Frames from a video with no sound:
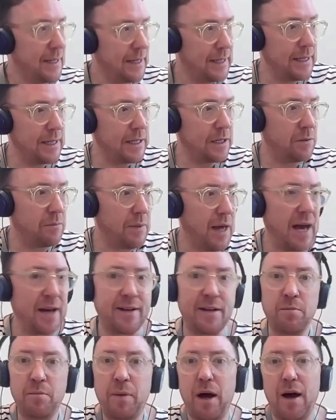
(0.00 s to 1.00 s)
And
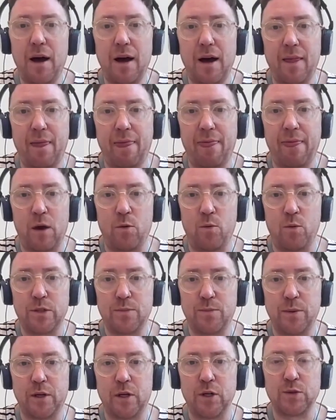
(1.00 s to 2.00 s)
in part, that
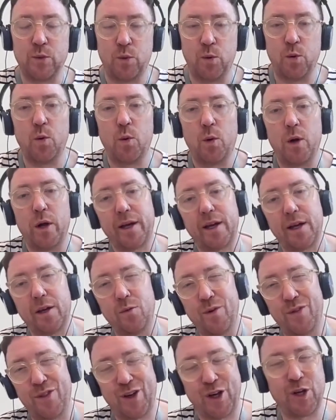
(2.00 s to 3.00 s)
was because we were
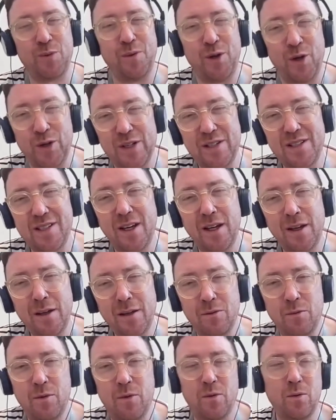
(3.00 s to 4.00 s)
working with the community.
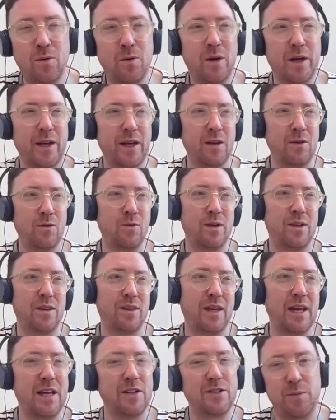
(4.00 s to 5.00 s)
We were working
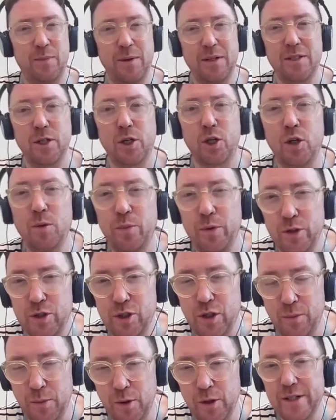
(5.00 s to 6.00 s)
with the LGBTQ plus
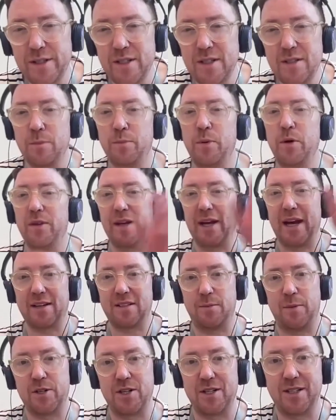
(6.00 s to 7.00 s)
community to put the
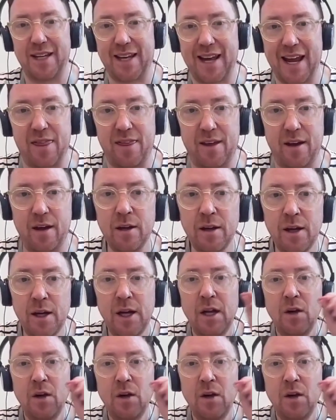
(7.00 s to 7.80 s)
exhibition together.